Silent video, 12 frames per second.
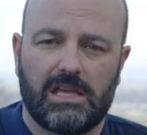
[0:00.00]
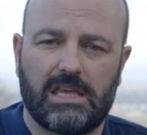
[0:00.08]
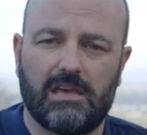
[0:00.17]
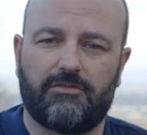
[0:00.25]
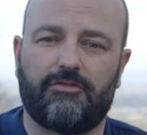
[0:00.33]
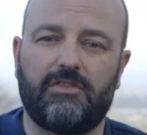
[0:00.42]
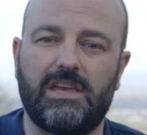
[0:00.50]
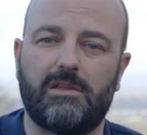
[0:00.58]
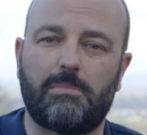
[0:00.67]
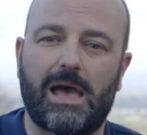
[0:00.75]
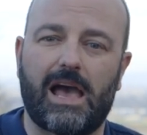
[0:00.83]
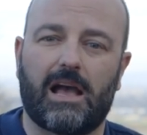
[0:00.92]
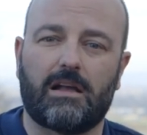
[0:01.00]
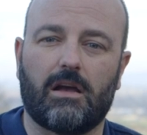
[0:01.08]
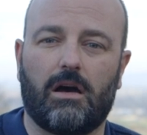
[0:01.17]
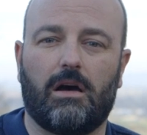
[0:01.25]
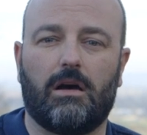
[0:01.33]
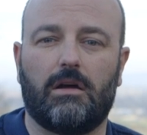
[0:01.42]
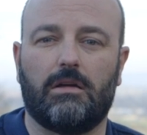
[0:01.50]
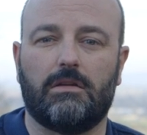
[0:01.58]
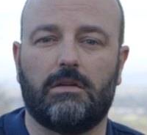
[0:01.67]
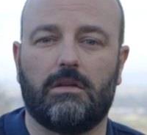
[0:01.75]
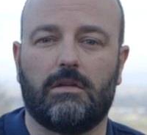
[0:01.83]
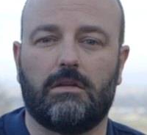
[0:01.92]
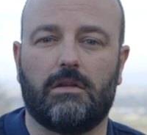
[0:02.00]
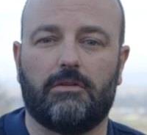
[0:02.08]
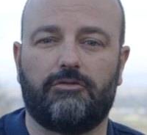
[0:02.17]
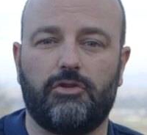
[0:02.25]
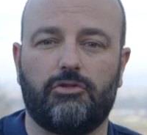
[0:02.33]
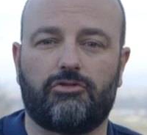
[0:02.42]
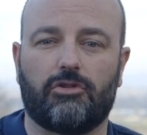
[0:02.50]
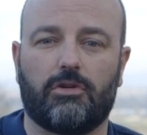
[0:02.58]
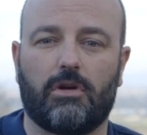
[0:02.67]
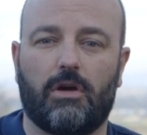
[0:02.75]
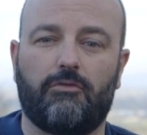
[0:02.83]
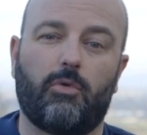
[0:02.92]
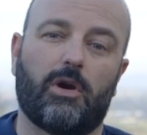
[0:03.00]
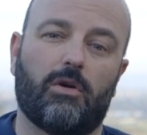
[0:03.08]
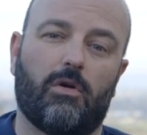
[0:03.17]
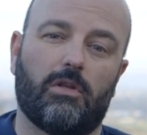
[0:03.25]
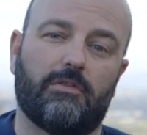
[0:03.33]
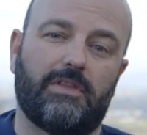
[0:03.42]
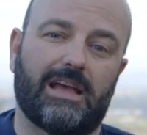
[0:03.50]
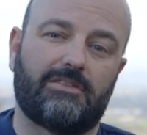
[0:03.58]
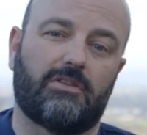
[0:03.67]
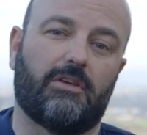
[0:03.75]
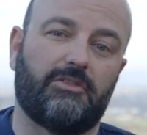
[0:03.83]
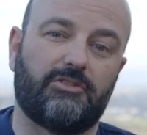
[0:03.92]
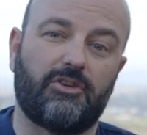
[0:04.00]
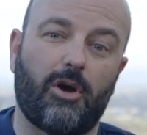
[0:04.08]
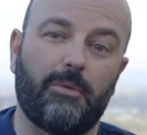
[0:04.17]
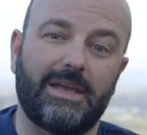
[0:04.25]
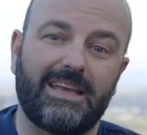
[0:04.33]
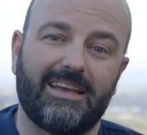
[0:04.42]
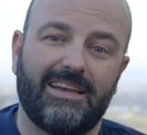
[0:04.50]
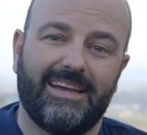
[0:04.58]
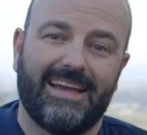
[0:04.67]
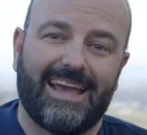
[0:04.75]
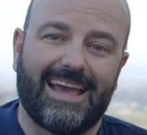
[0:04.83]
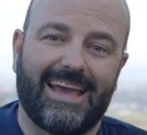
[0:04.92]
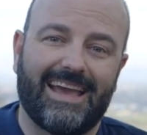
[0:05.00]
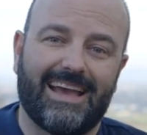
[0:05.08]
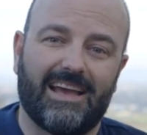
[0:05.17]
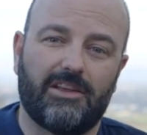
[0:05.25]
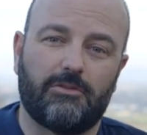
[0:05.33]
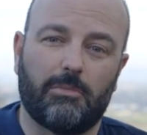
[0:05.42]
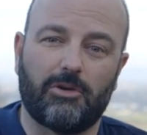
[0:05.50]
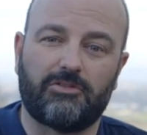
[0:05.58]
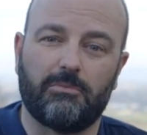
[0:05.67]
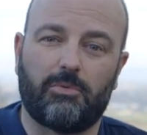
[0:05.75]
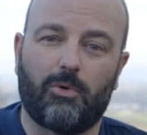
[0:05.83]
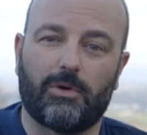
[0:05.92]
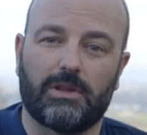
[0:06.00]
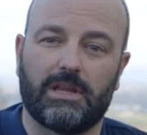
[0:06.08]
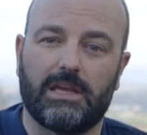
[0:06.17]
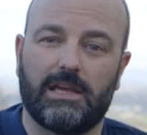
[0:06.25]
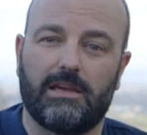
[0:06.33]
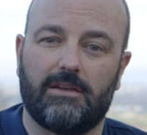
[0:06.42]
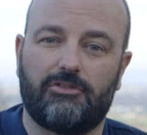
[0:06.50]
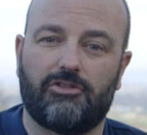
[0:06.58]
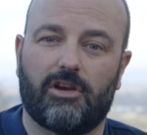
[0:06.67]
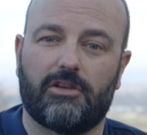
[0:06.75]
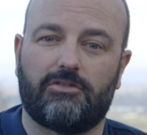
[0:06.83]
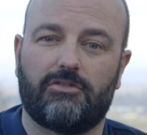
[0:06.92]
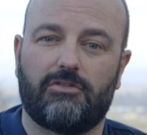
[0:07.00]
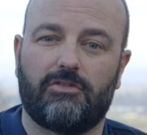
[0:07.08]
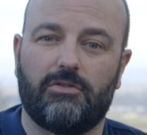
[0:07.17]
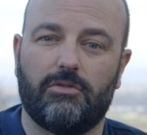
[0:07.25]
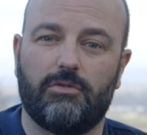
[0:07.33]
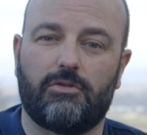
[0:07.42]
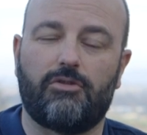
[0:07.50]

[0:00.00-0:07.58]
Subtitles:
give feedback on the future of where all of that stuff is going, and most importantly, just to